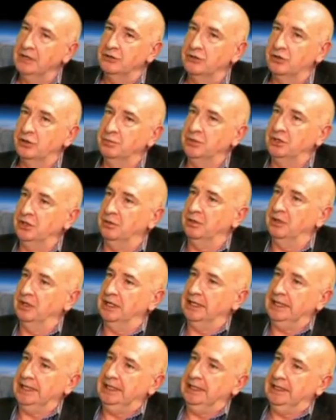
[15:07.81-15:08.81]

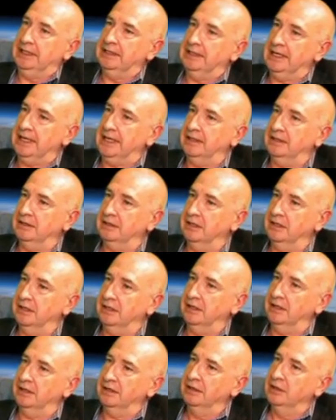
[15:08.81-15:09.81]
Subsequently, that
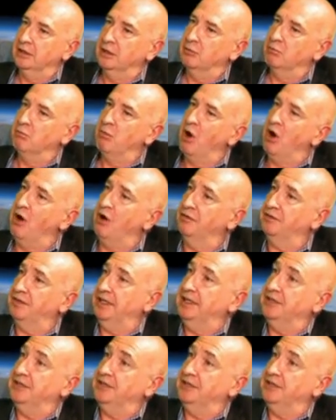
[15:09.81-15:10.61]
morphed